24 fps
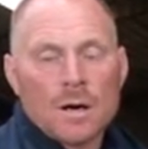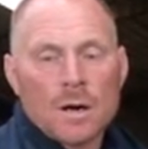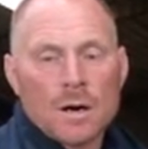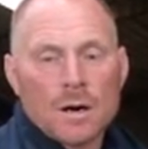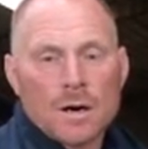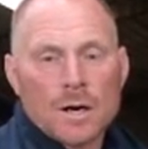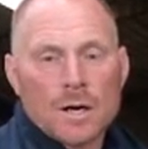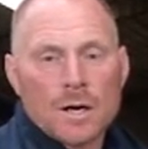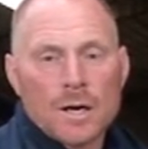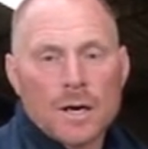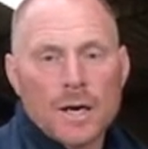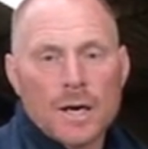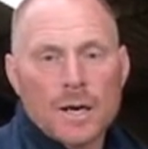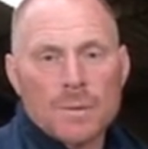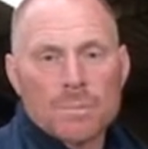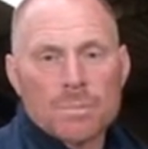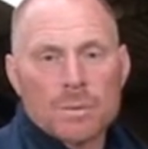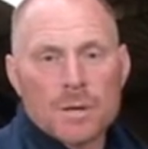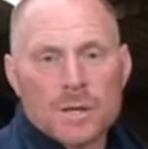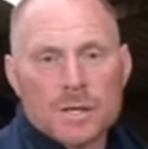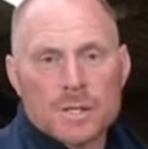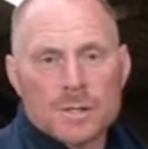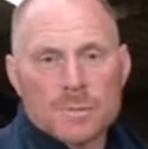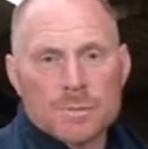Our key
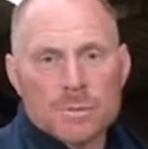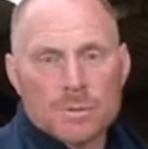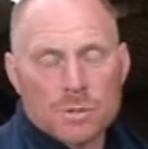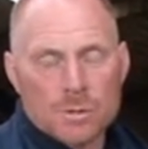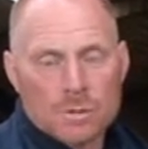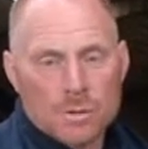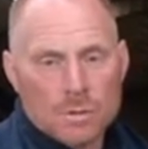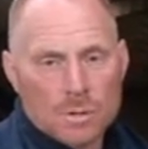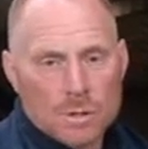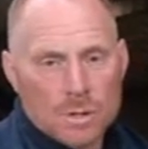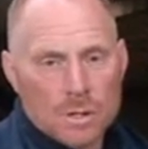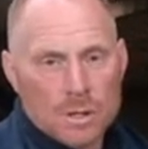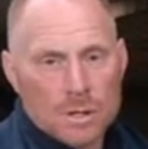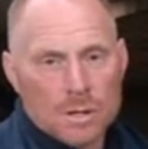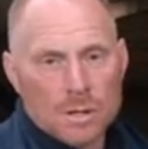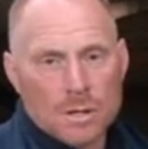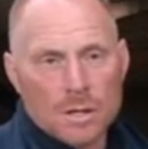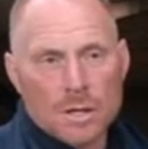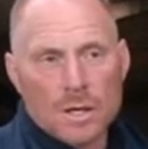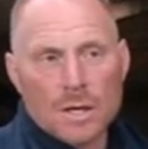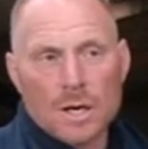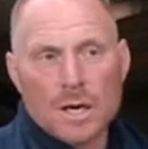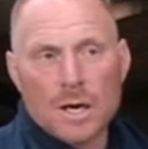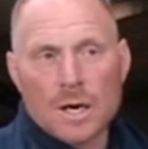principles are
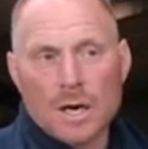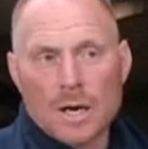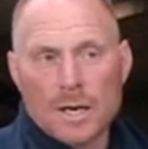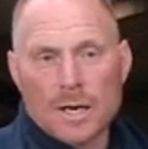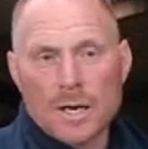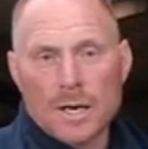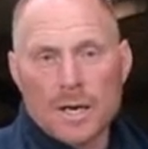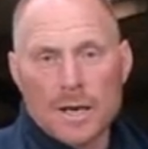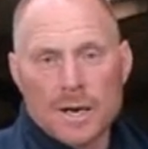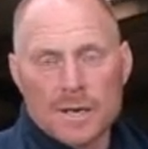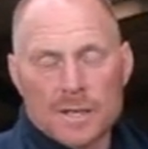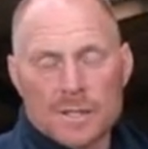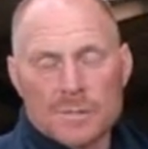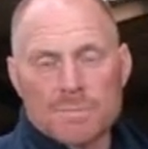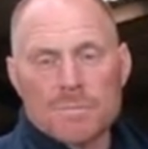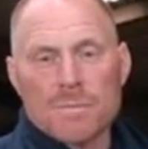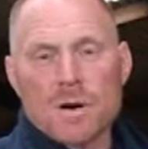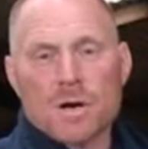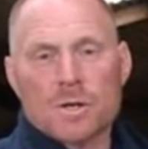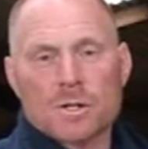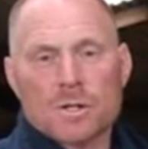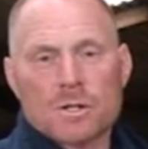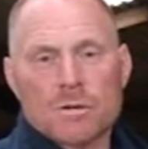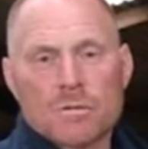get as
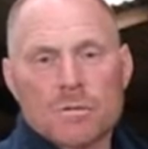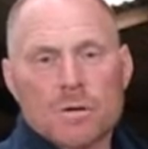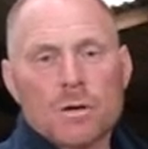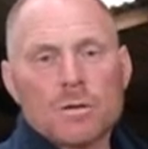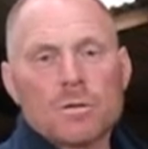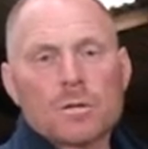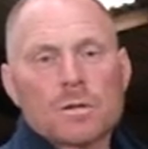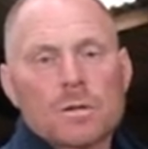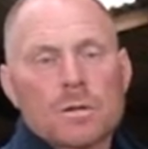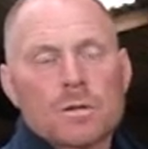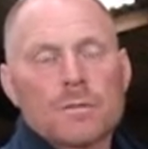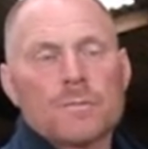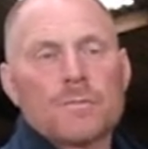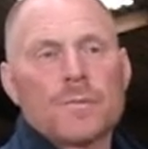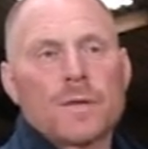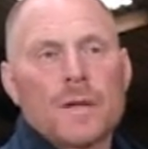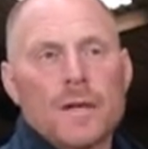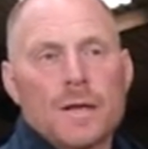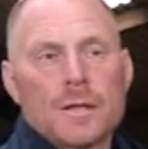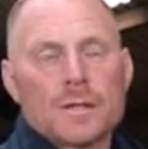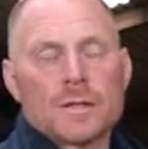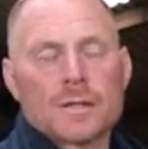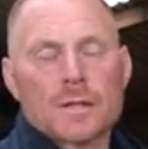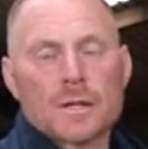much growth
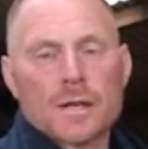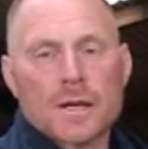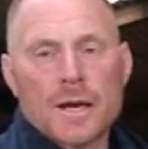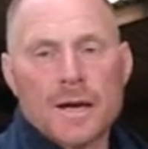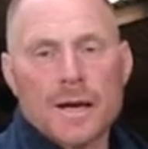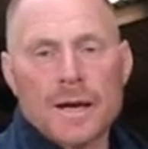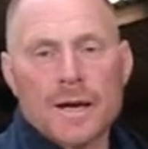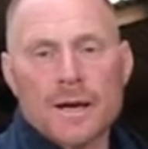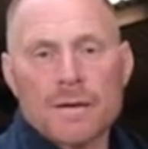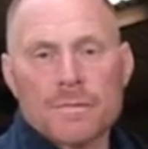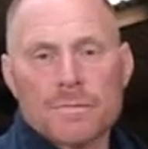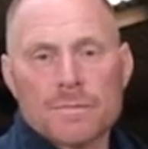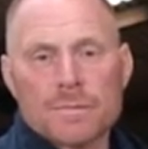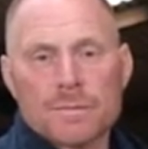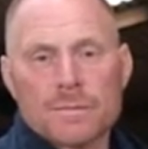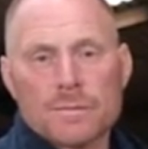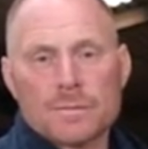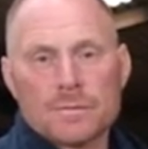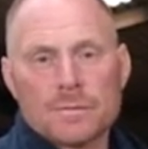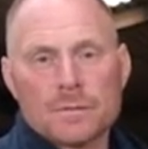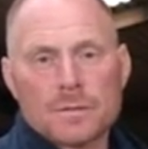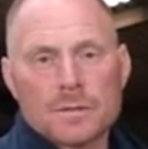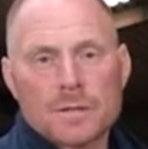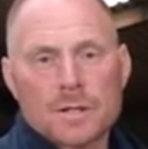into the calf
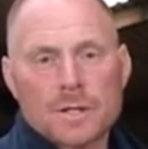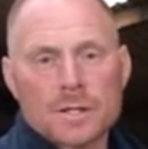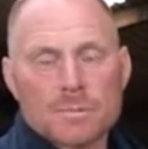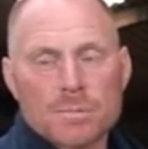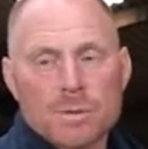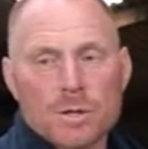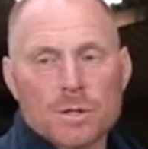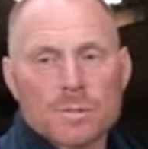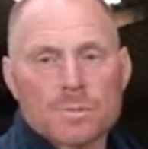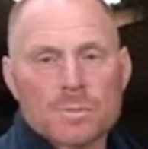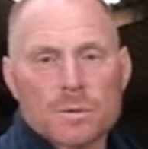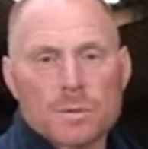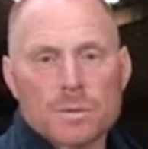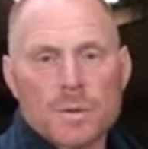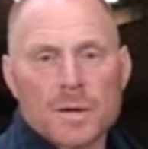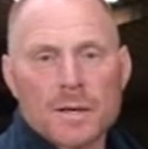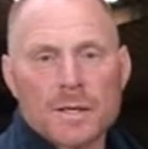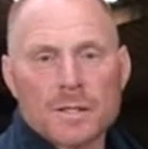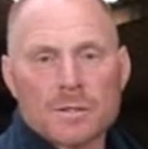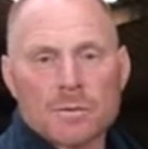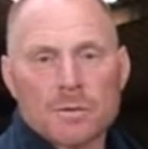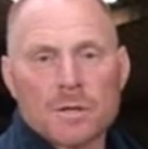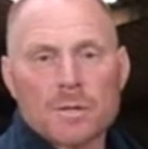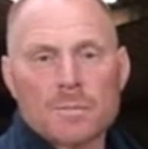as possible
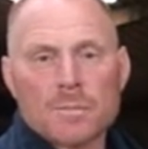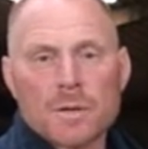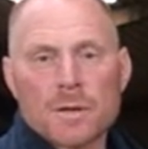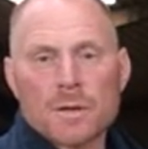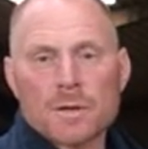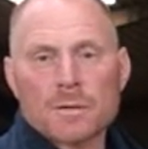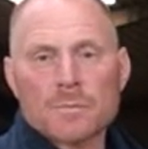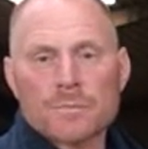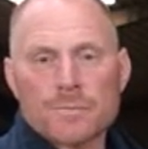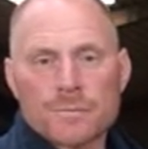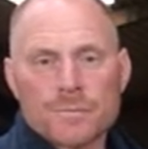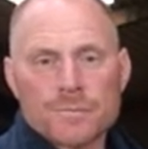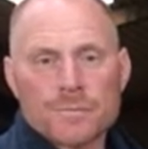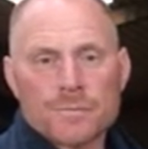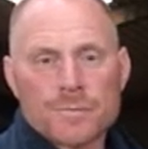when he's on a mother,